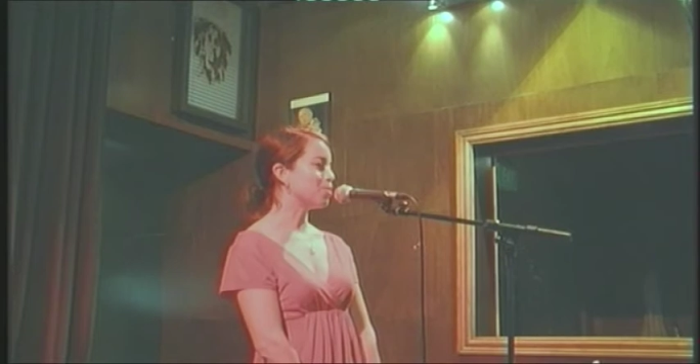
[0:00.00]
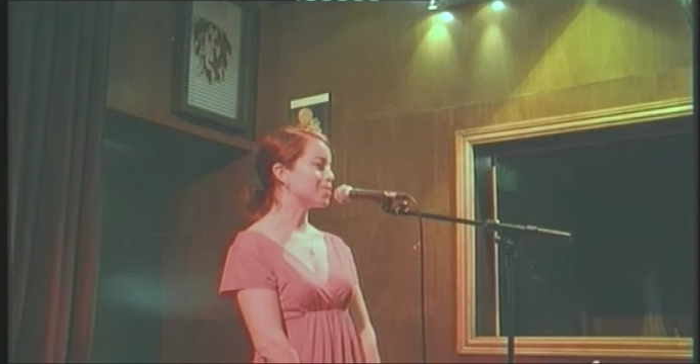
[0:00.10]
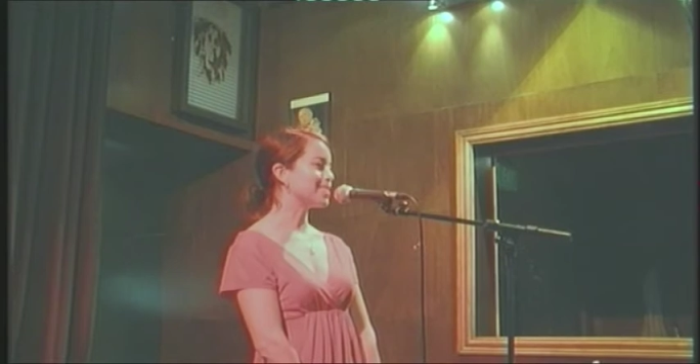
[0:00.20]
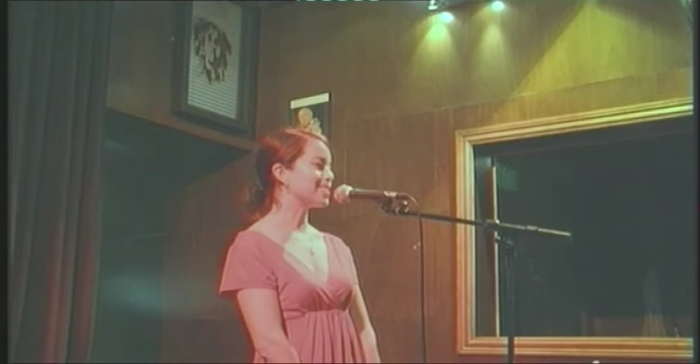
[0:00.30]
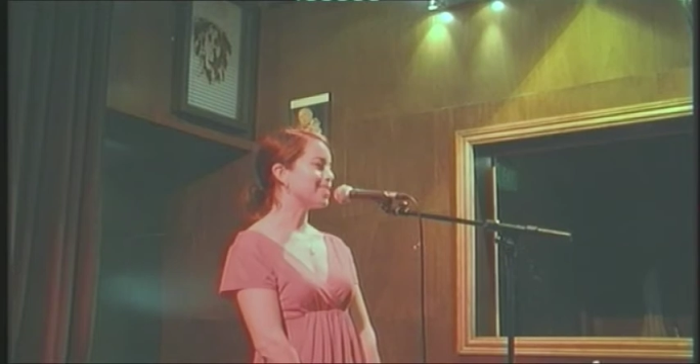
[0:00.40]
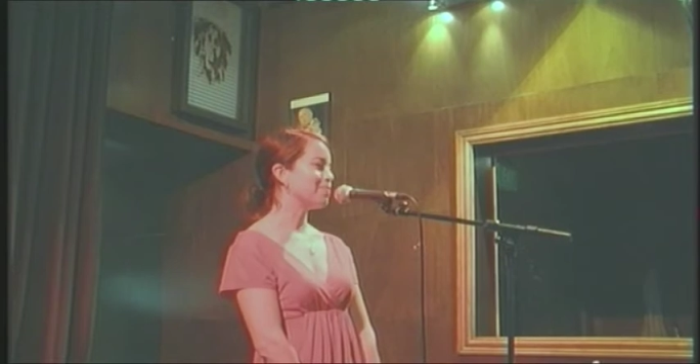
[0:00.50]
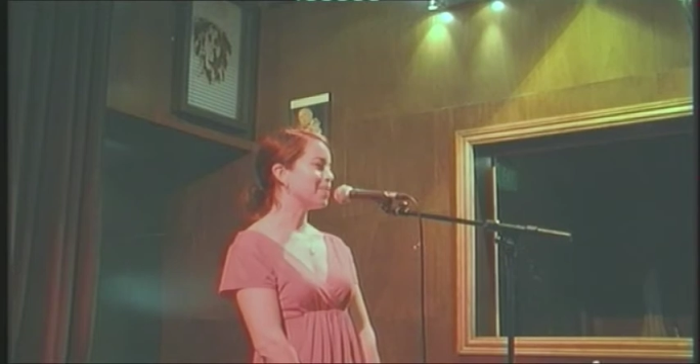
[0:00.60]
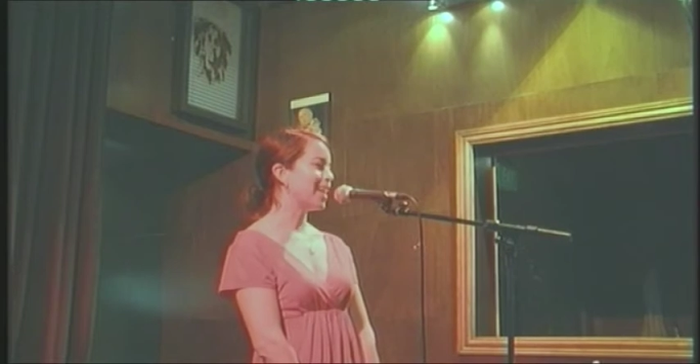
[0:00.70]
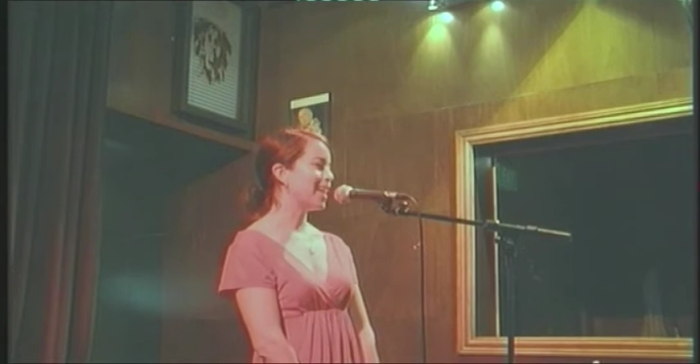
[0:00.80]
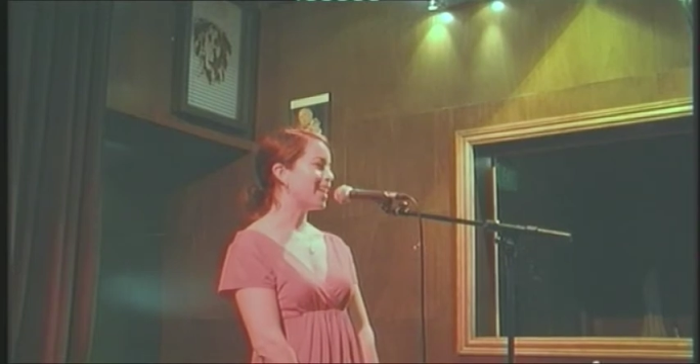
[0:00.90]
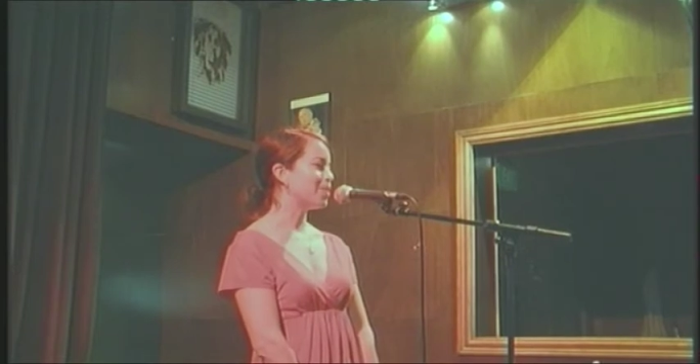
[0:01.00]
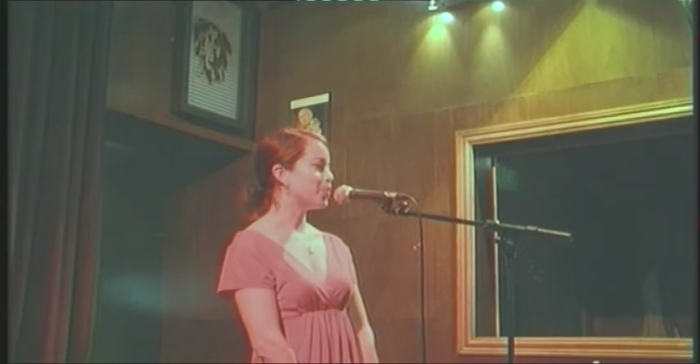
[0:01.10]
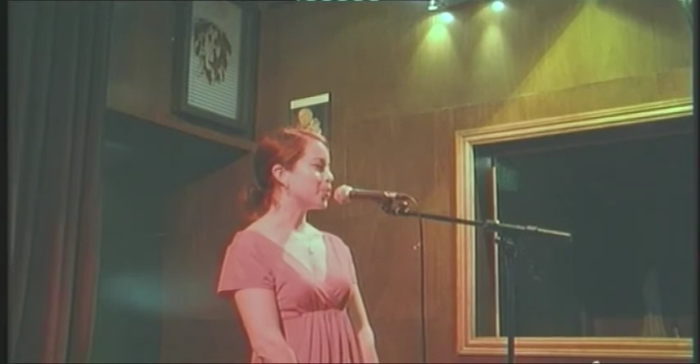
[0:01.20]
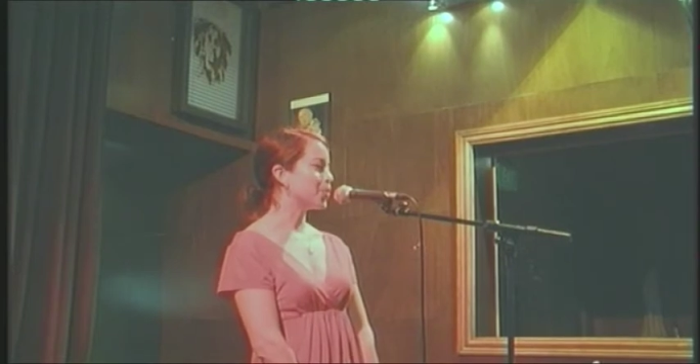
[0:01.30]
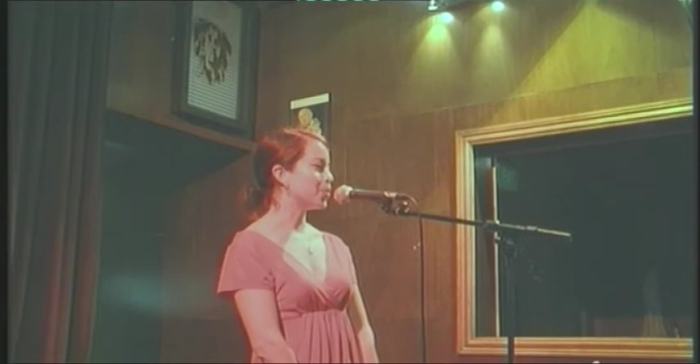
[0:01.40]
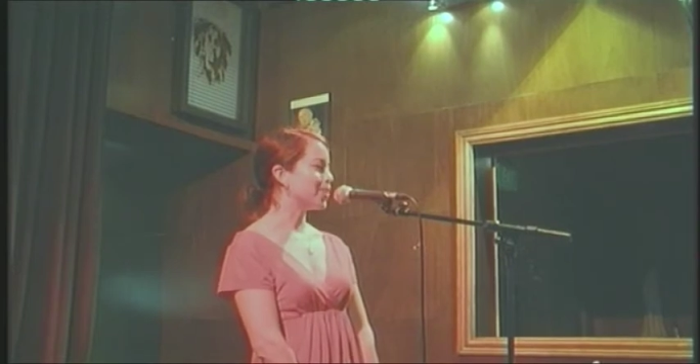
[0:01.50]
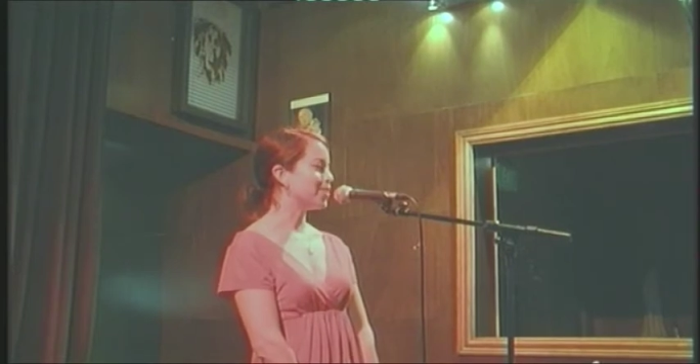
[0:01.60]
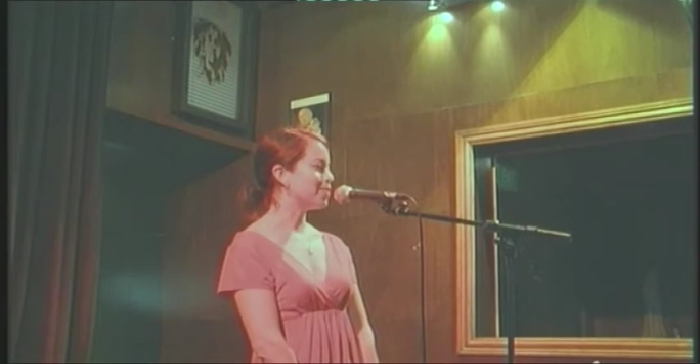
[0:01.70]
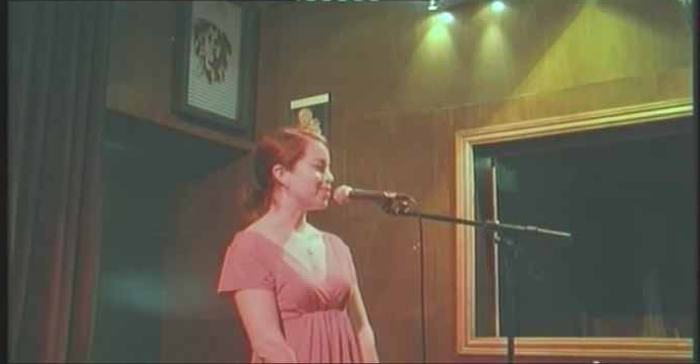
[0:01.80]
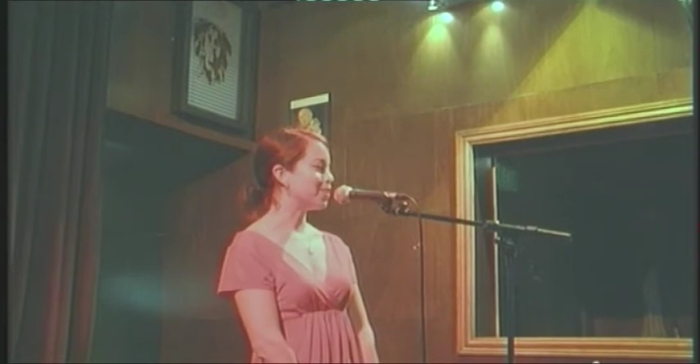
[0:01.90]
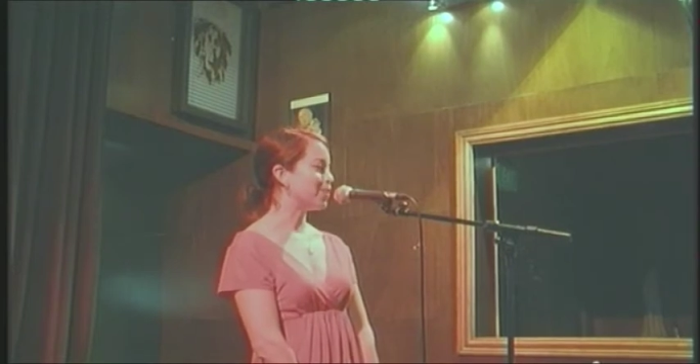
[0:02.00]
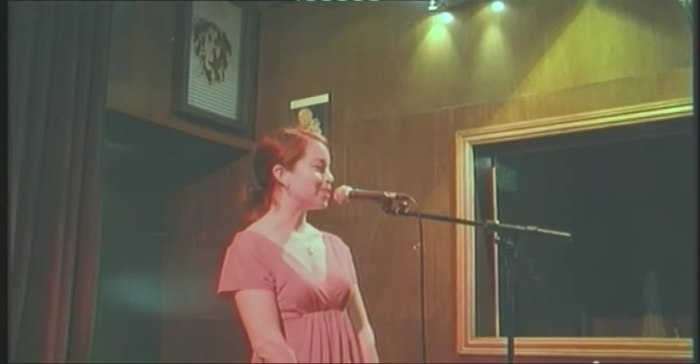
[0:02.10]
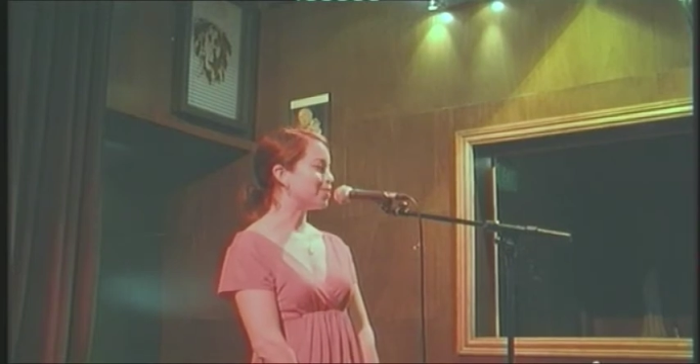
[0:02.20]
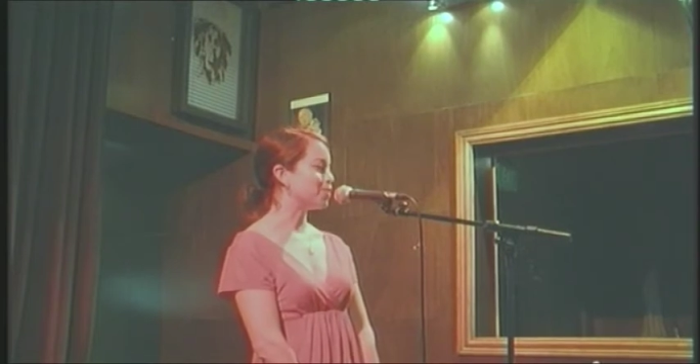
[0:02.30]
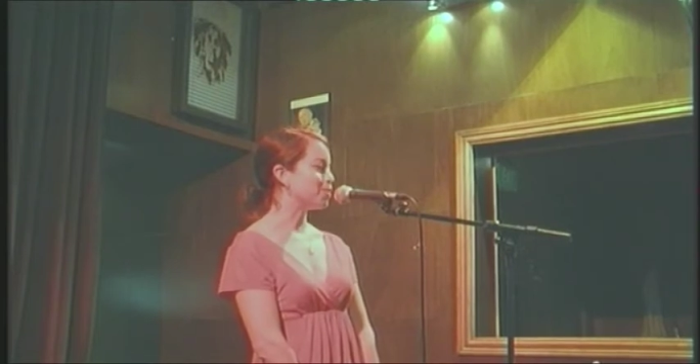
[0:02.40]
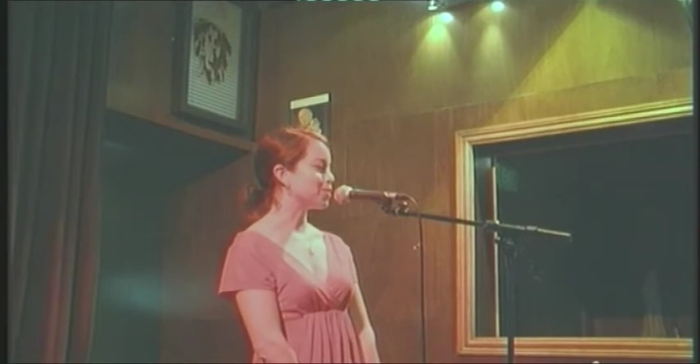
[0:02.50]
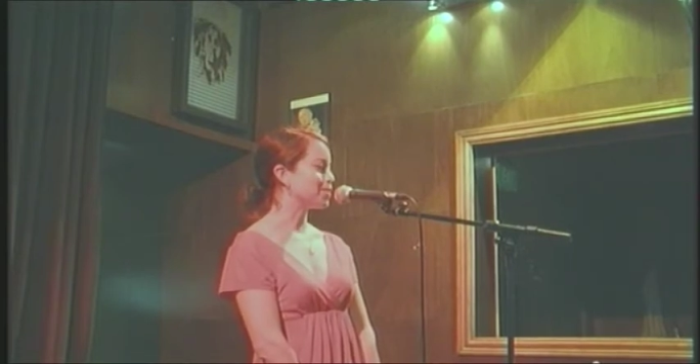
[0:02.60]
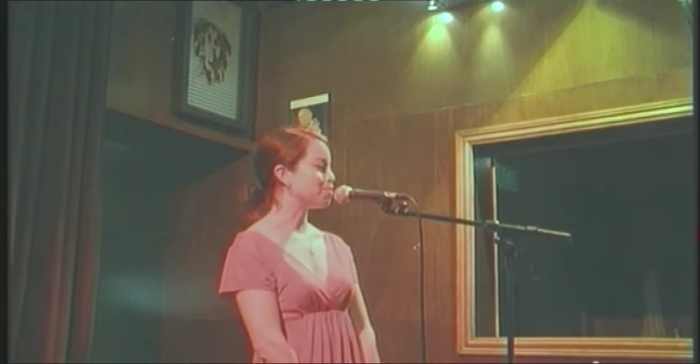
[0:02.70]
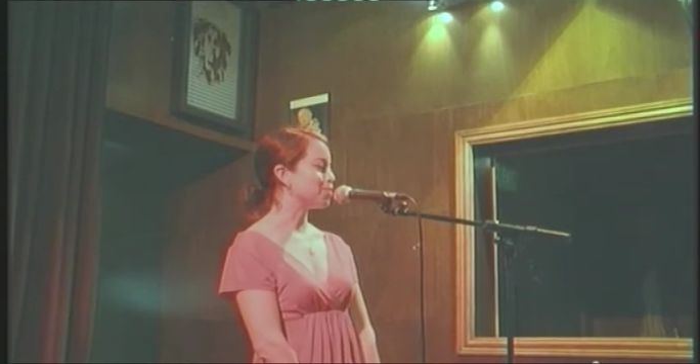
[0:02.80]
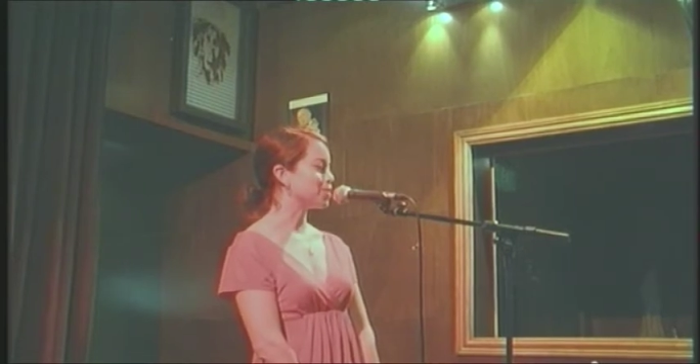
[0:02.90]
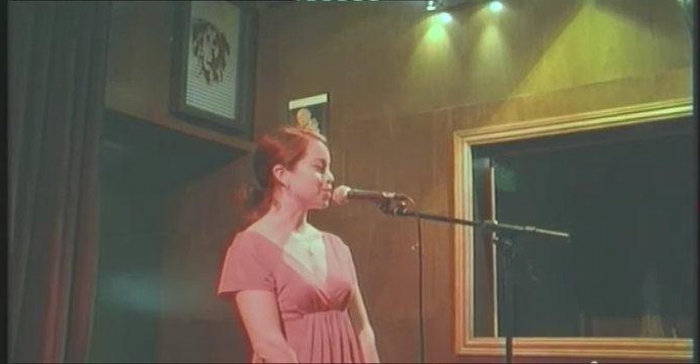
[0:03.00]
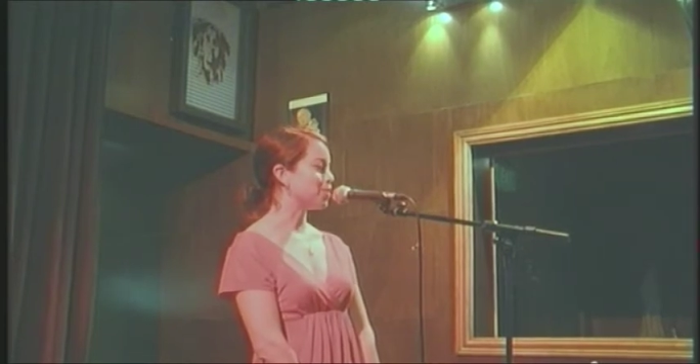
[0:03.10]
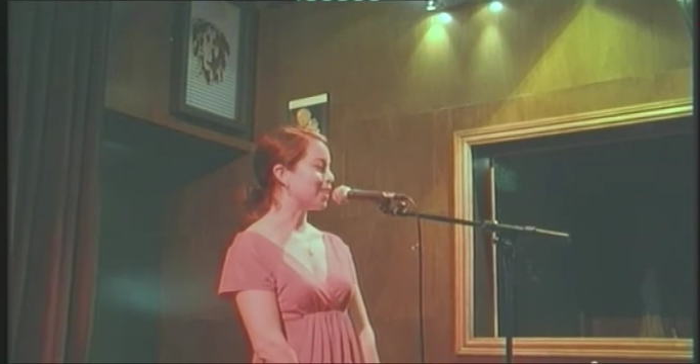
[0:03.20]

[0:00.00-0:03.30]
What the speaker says: Books in Warkworth, a very wonderful bookstore